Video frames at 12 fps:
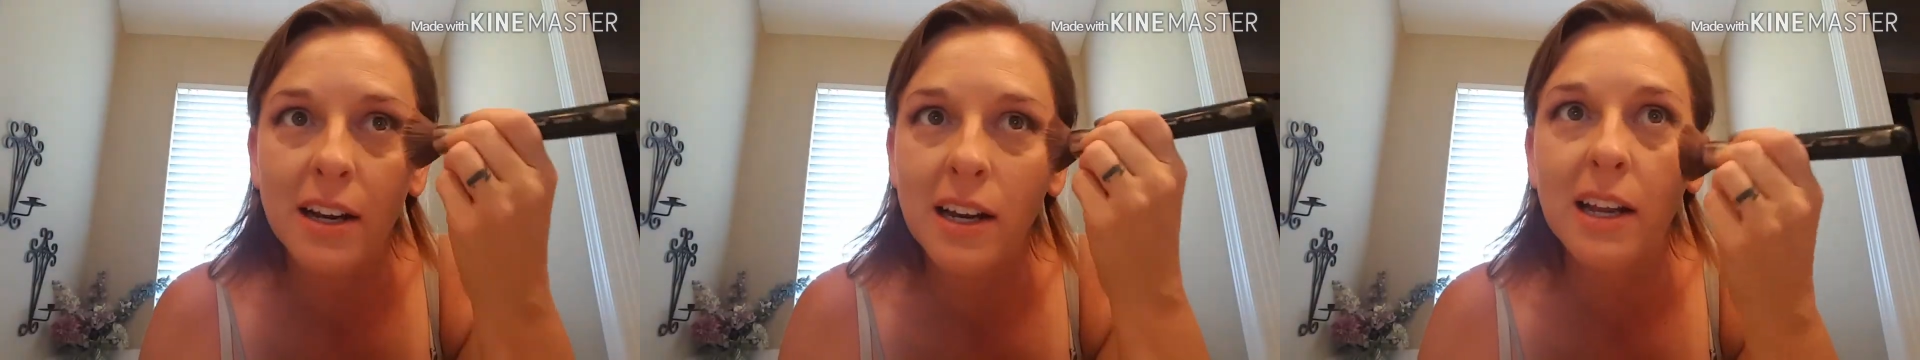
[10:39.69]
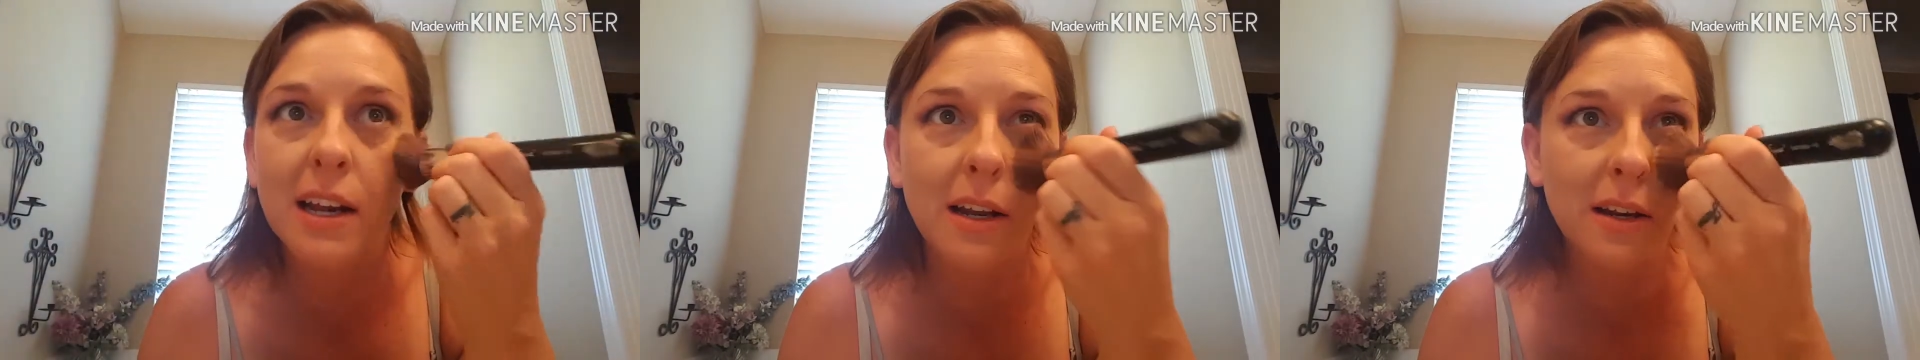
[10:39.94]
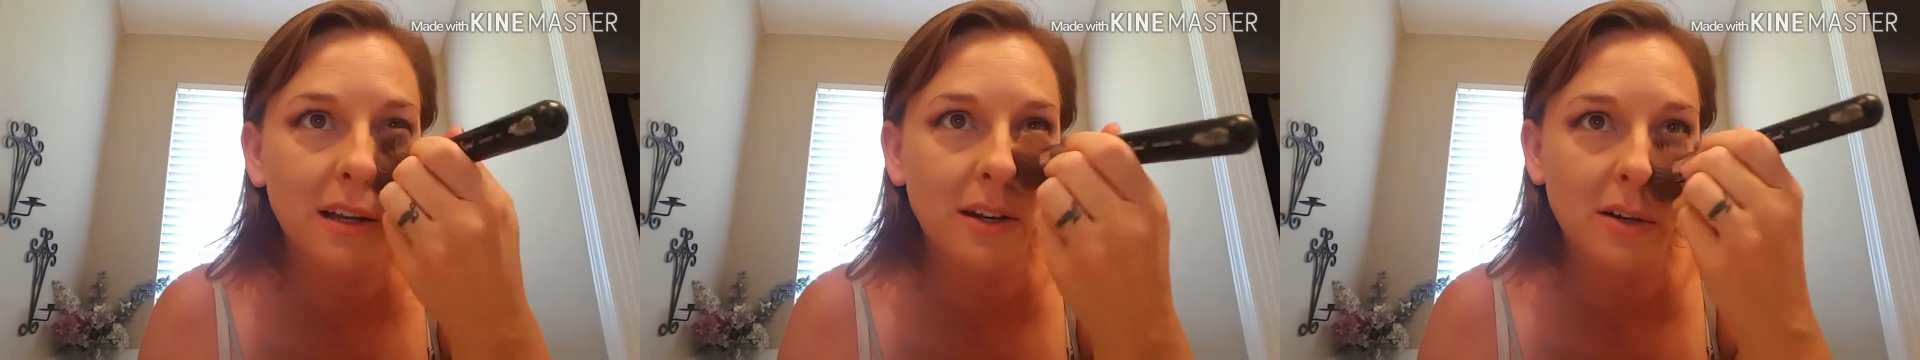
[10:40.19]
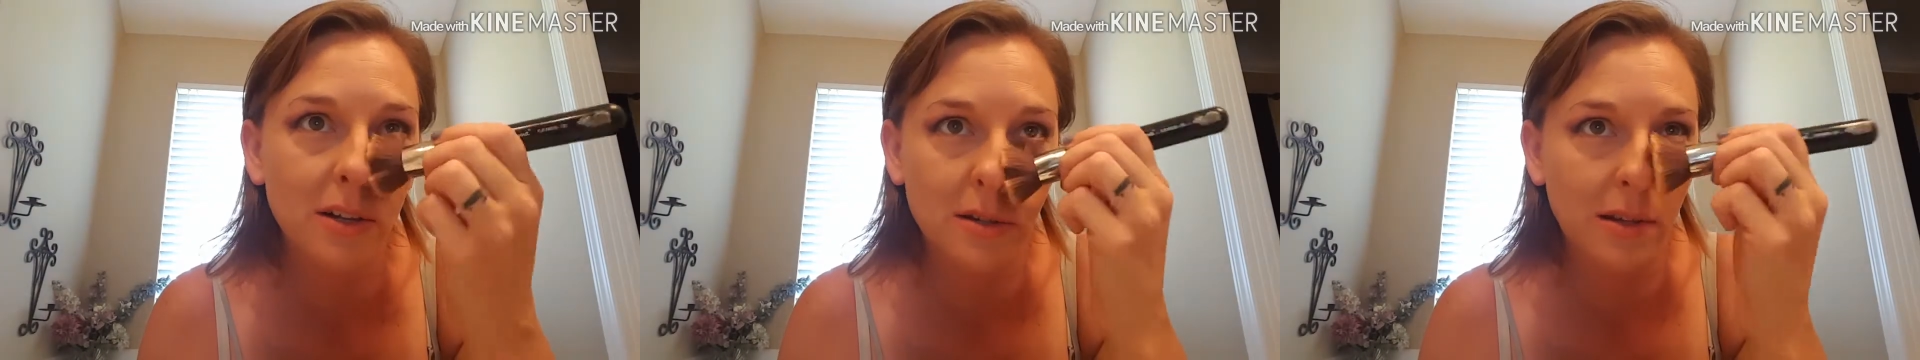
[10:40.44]
eat it. He
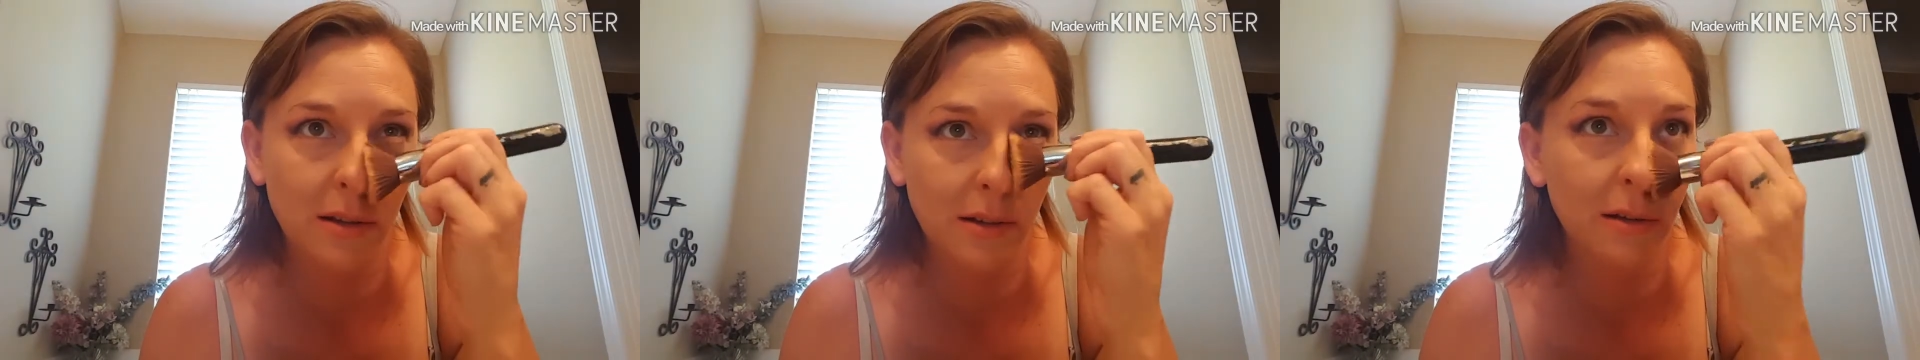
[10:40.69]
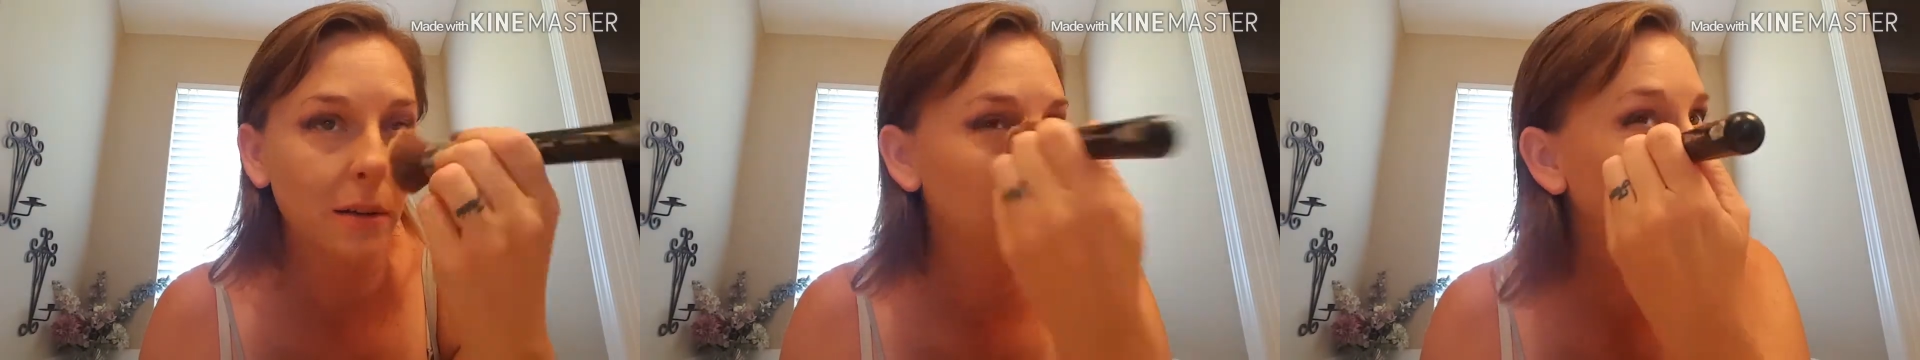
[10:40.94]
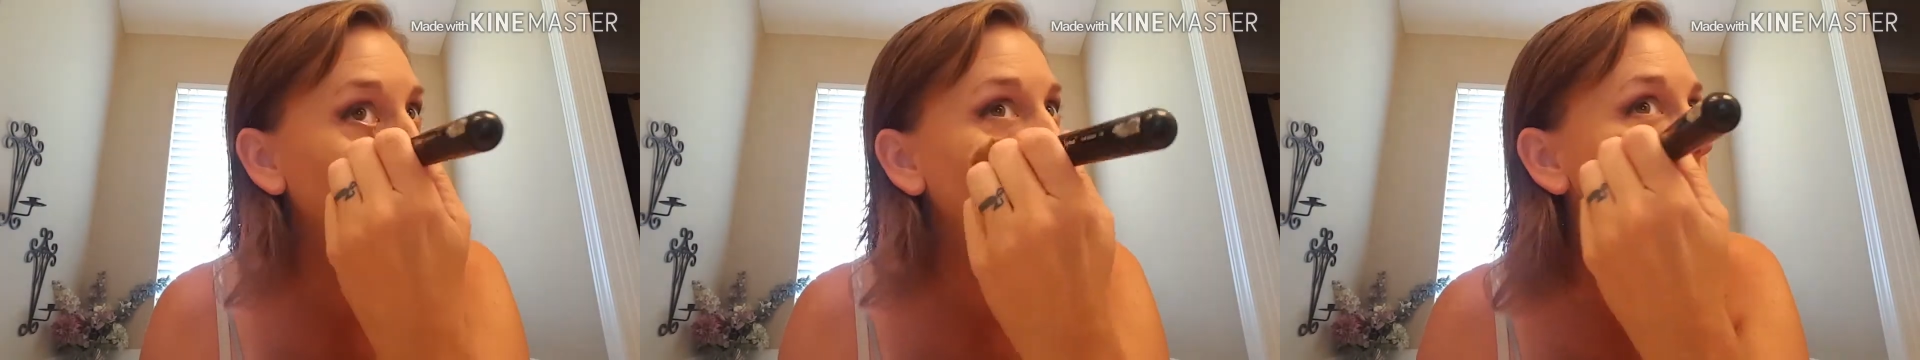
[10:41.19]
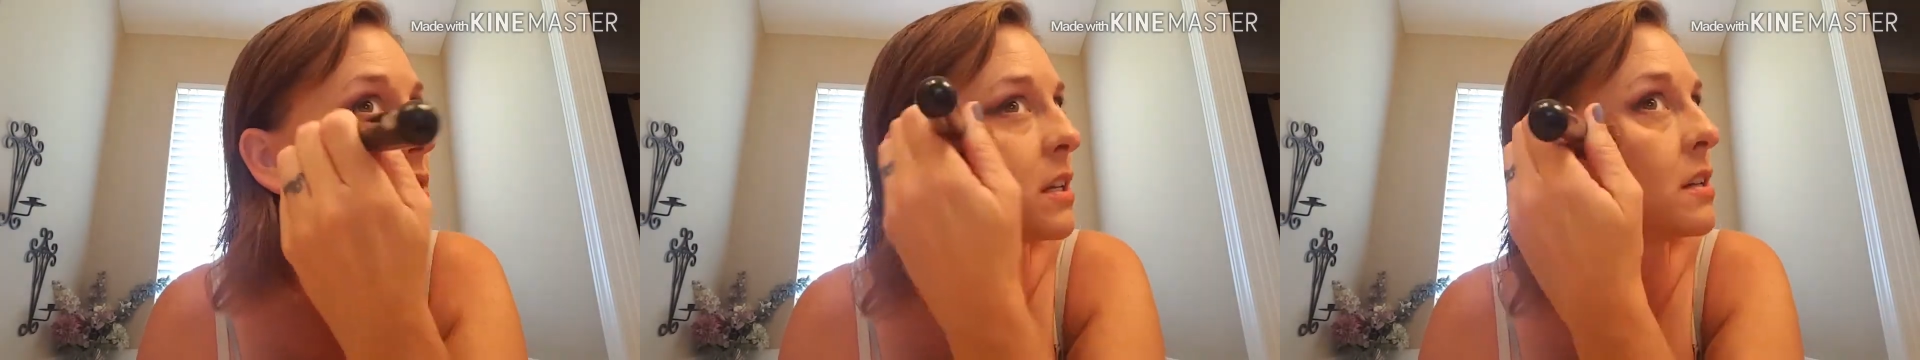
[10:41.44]
just
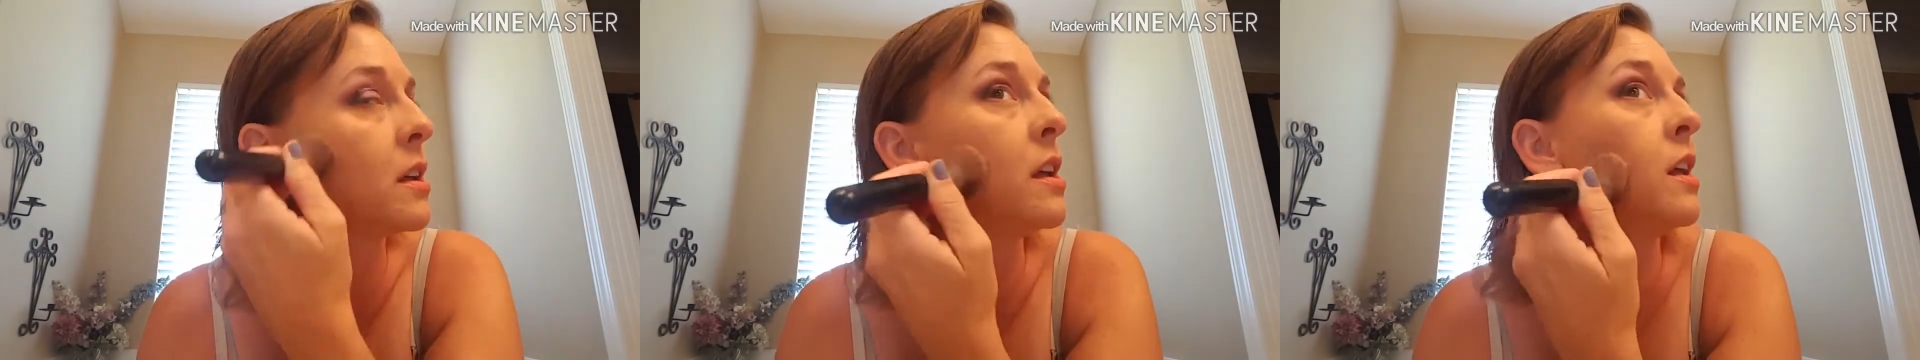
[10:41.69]
loved it.